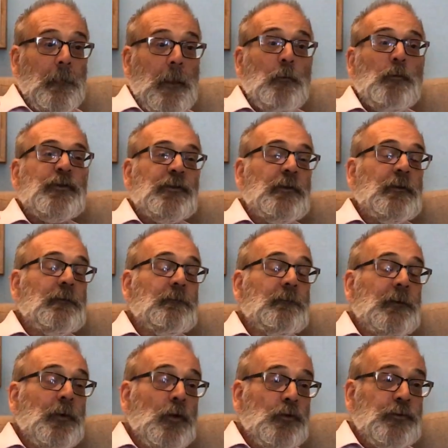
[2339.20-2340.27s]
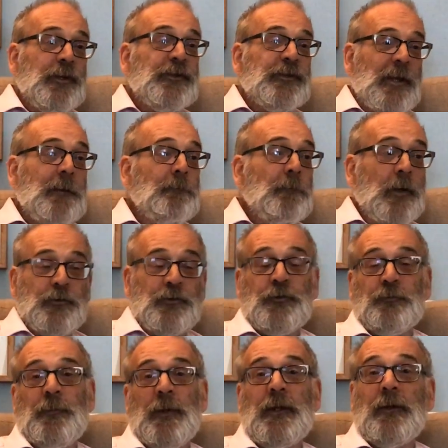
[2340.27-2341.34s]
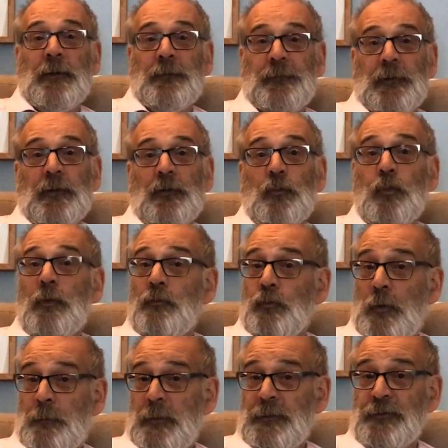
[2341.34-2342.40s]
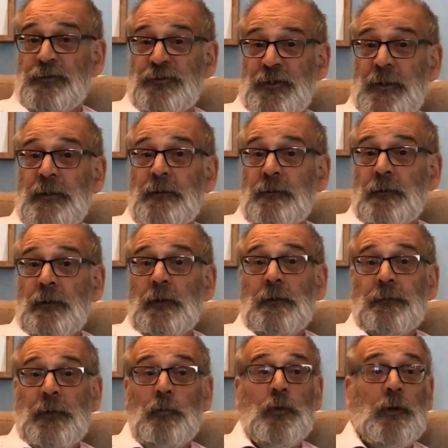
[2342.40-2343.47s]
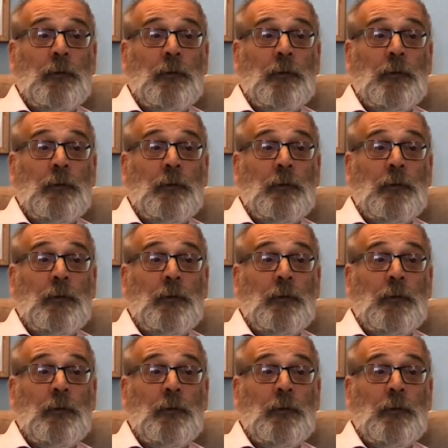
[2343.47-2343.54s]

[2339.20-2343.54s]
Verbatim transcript: there was in those days a much bigger, I think, women scene. There